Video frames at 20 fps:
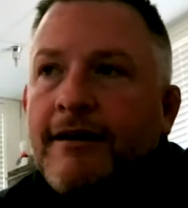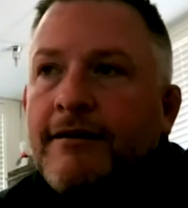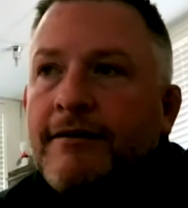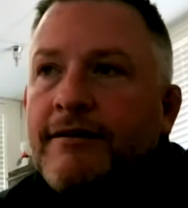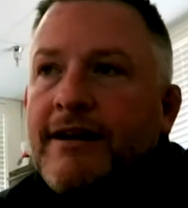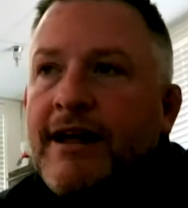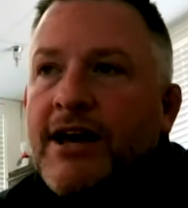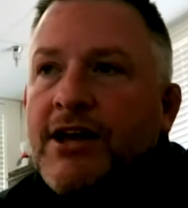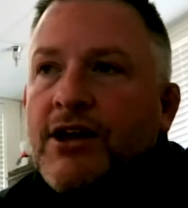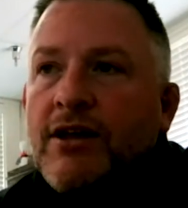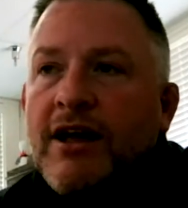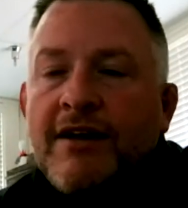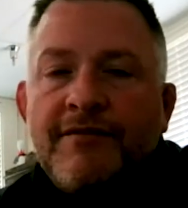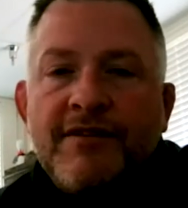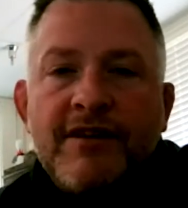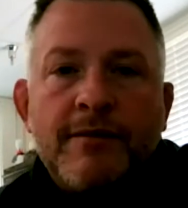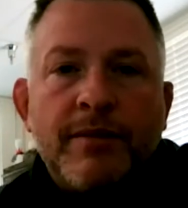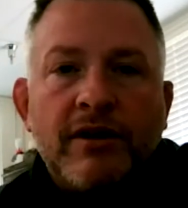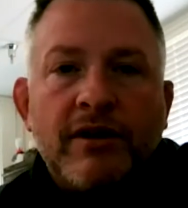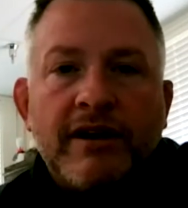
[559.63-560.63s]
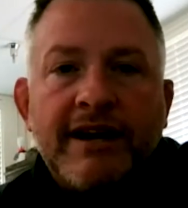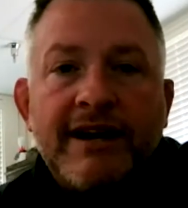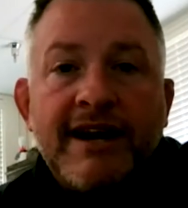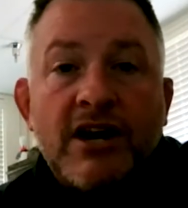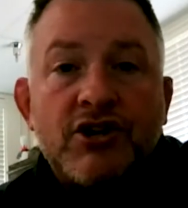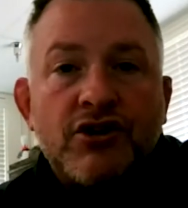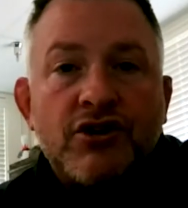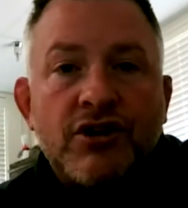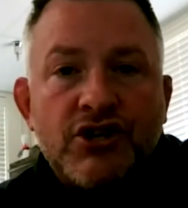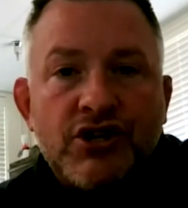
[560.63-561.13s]
now you'll have the ability to
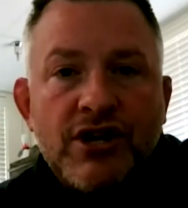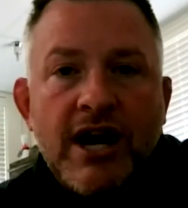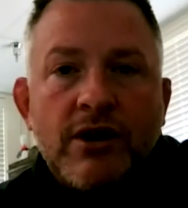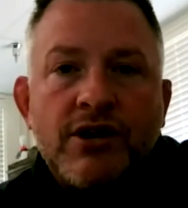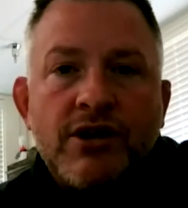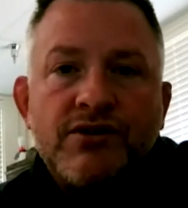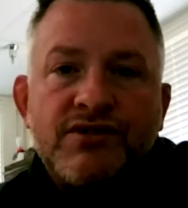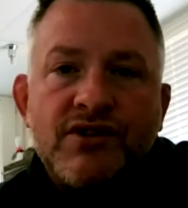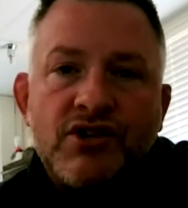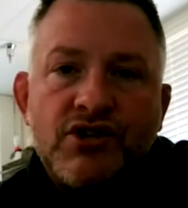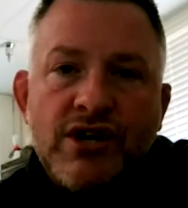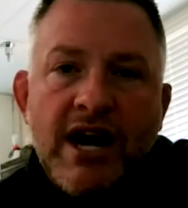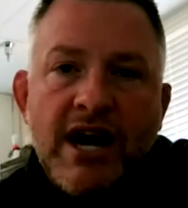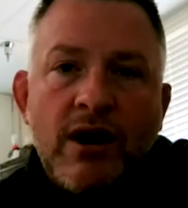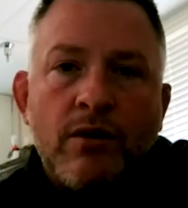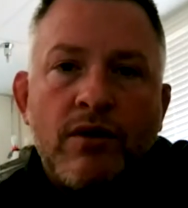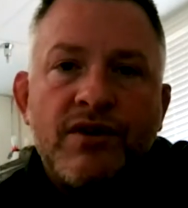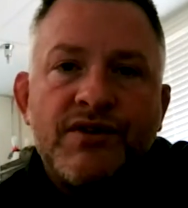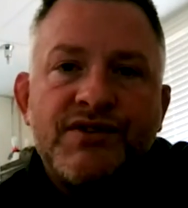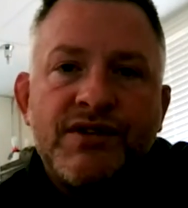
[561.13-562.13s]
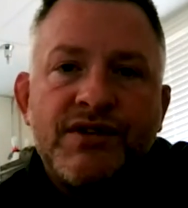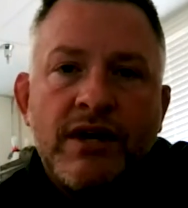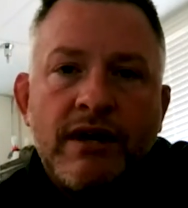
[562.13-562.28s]
actually use the showers